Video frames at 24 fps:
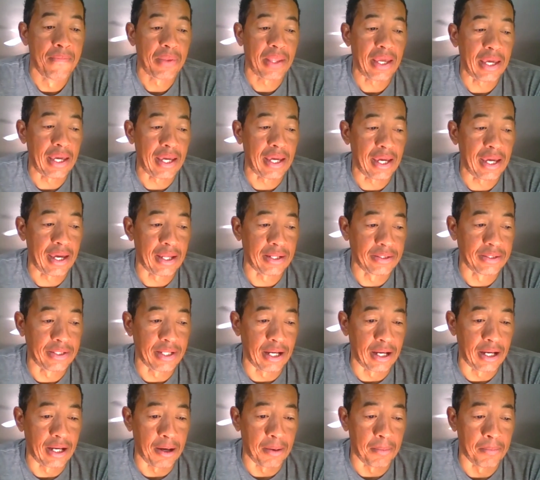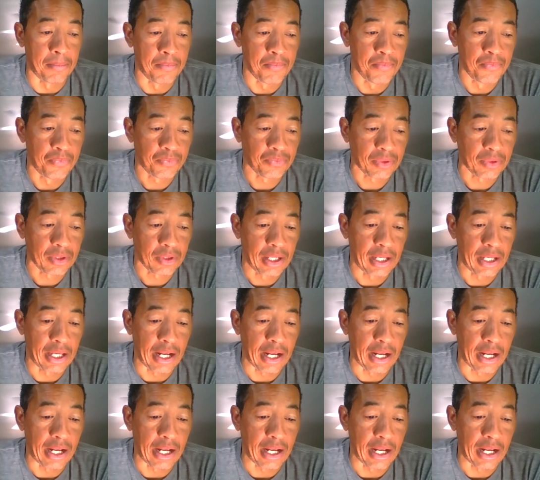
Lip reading: And I